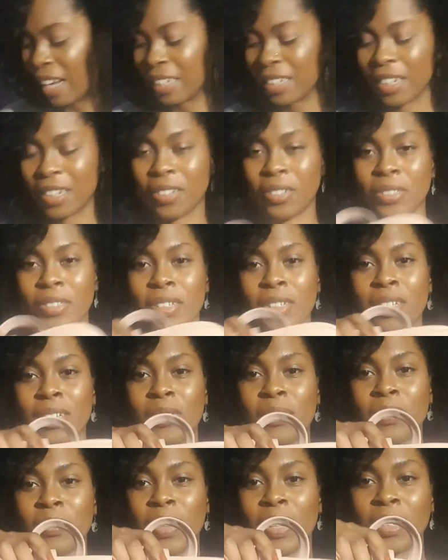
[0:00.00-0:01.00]
and I also
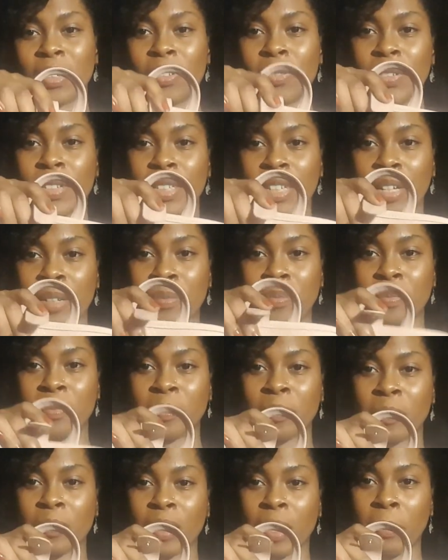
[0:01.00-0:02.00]
got I got this um
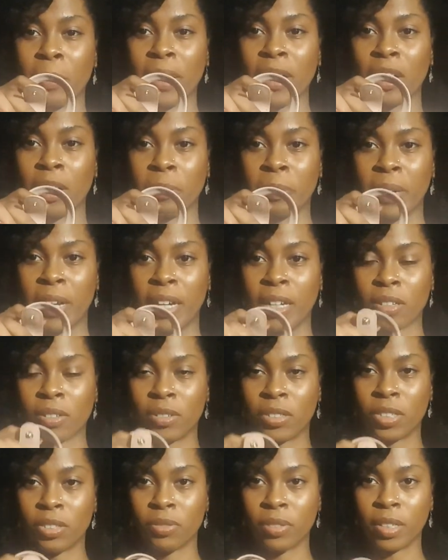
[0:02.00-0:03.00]
makeup bag,
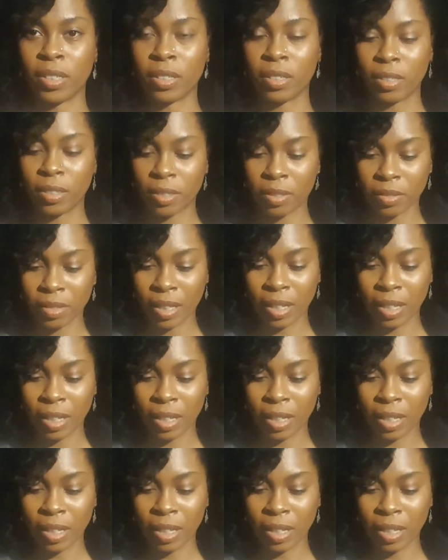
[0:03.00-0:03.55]
which is really good.